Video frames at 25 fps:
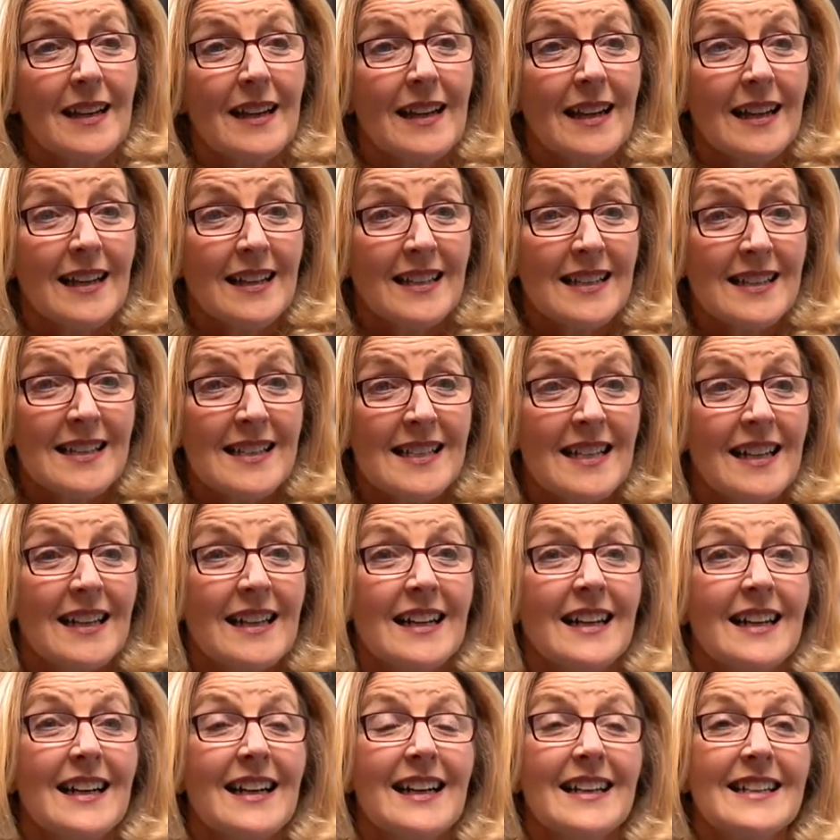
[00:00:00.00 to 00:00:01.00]
And
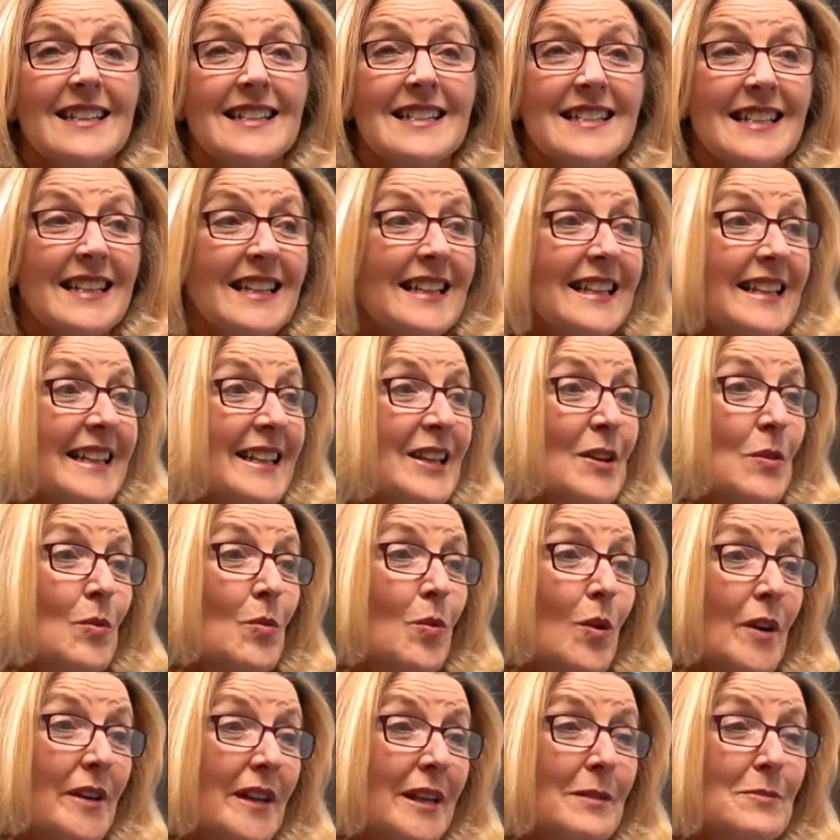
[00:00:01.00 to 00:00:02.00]
ideally,
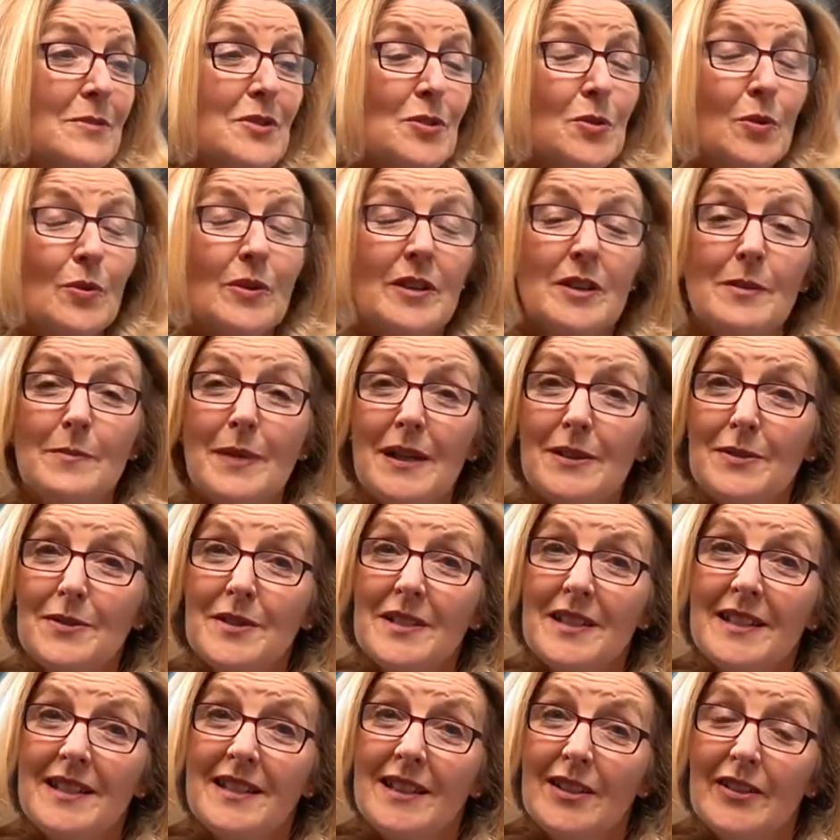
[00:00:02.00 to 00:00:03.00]
what I'm talking about
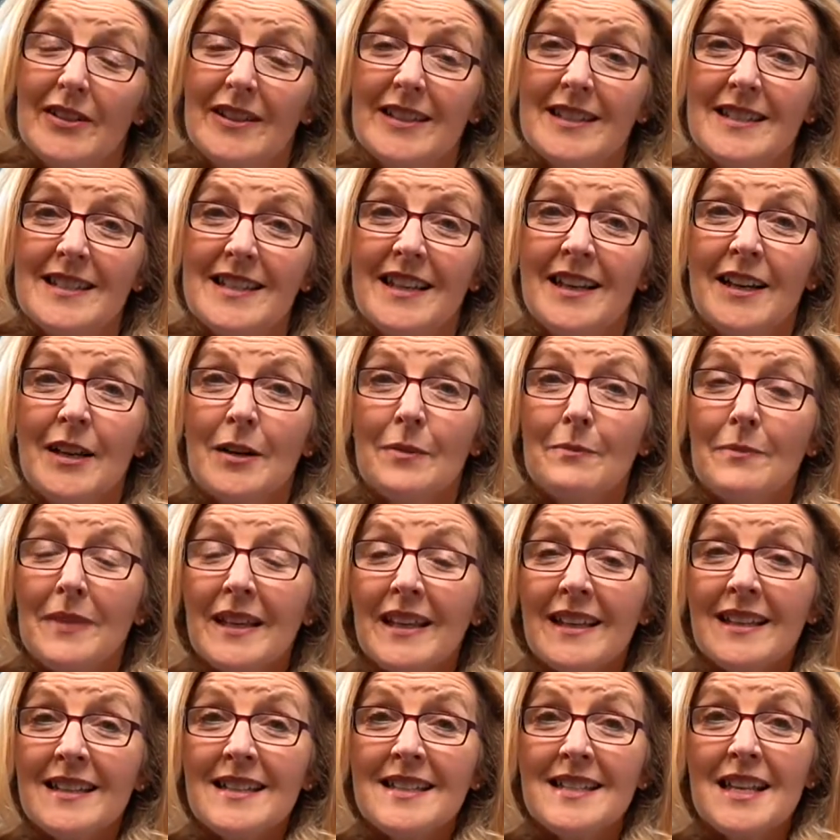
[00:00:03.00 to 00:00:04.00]
tonight
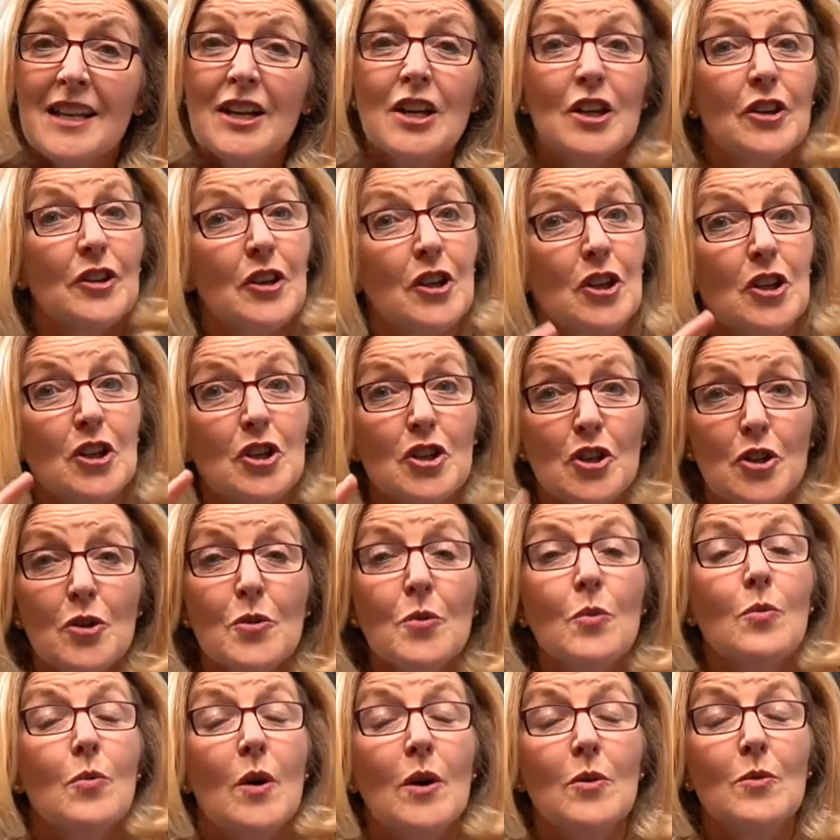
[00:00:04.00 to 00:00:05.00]
means that you
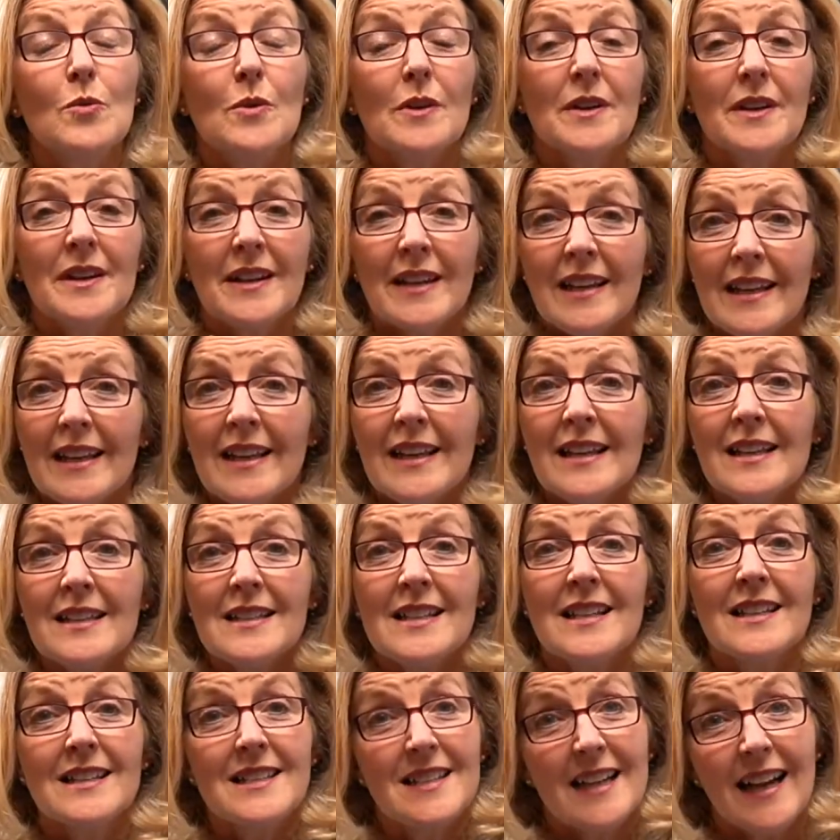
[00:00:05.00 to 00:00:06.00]
won't
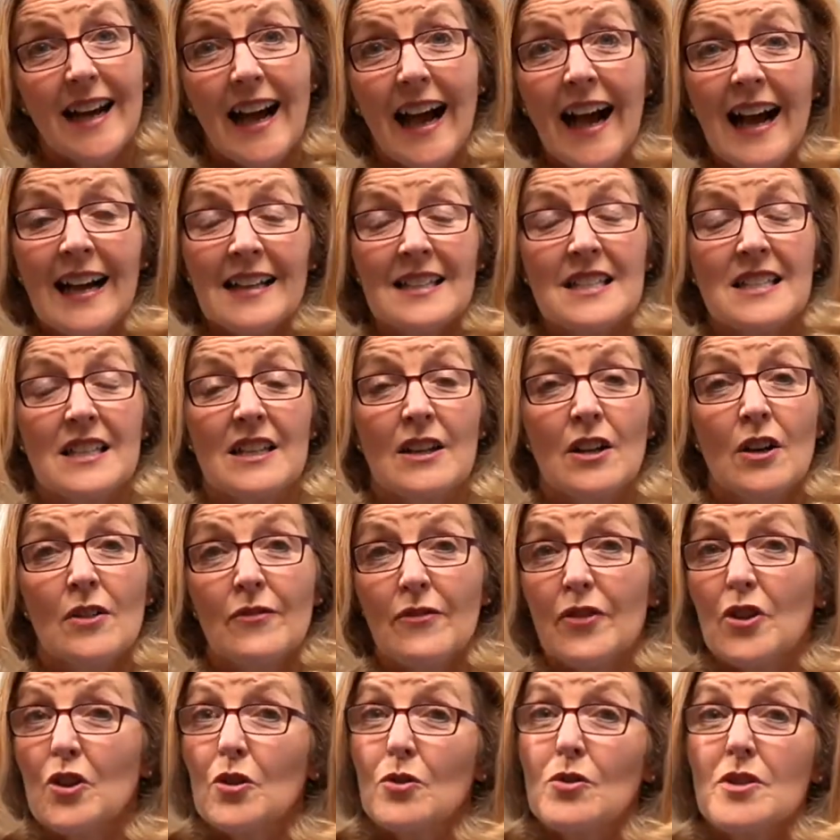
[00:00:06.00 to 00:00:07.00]
need to ask
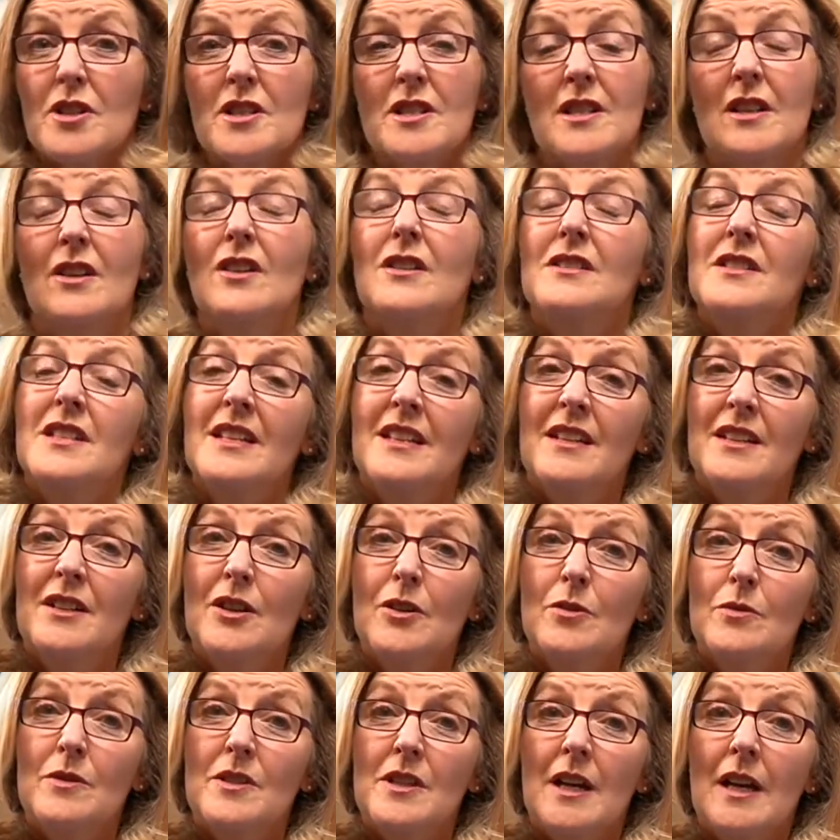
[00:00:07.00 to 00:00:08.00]
for your starting
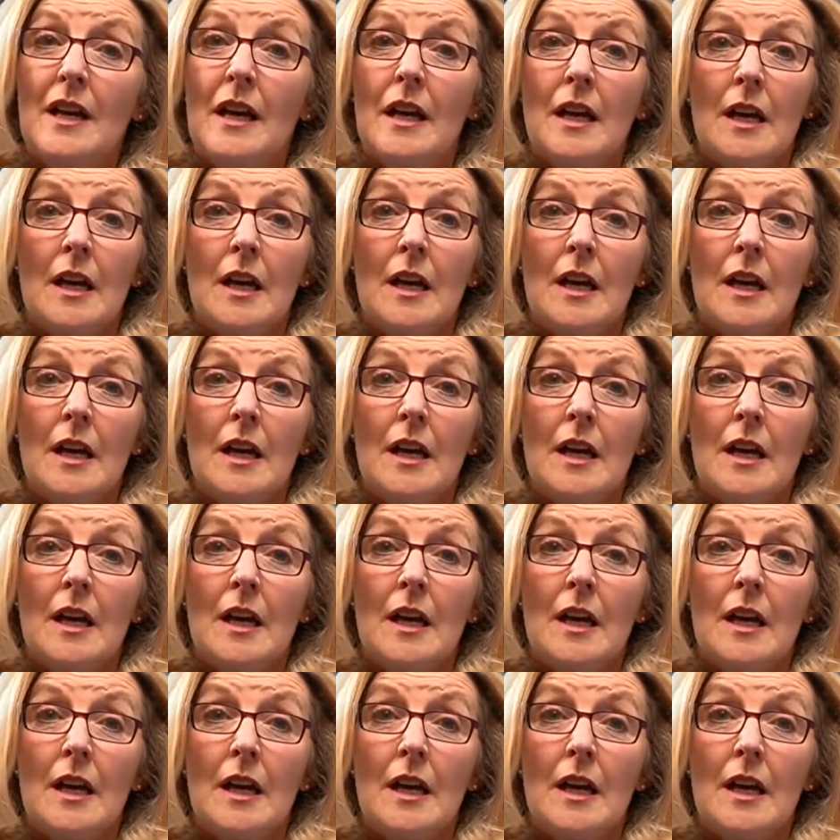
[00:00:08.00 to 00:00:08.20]
note,